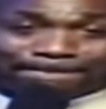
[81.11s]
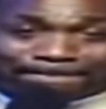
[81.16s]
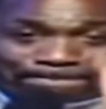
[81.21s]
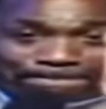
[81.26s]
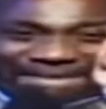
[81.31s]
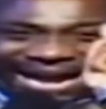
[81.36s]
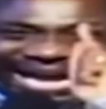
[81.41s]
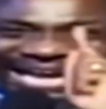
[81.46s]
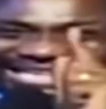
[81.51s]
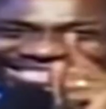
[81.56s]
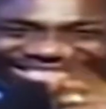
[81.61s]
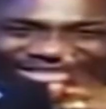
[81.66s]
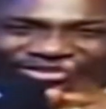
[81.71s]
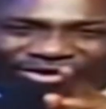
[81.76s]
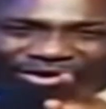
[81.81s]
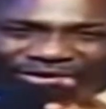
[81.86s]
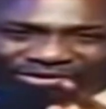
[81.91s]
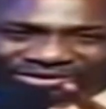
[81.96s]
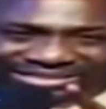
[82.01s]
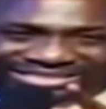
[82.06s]
Mad
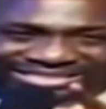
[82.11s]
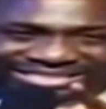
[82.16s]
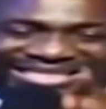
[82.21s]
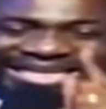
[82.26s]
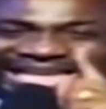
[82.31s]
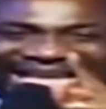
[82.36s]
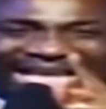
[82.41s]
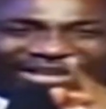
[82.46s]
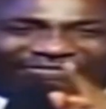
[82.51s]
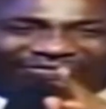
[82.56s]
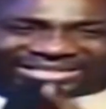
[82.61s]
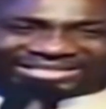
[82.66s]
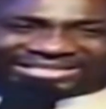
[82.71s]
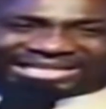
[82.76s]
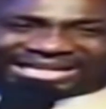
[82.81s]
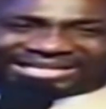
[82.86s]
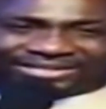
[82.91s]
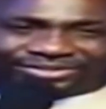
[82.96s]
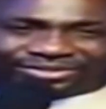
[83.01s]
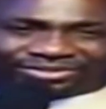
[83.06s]
dog,
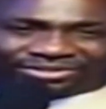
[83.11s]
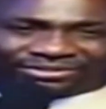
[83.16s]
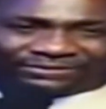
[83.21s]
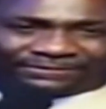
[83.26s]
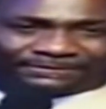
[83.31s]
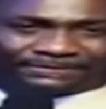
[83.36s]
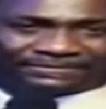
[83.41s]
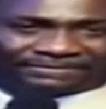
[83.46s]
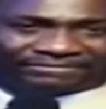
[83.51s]
emphasized.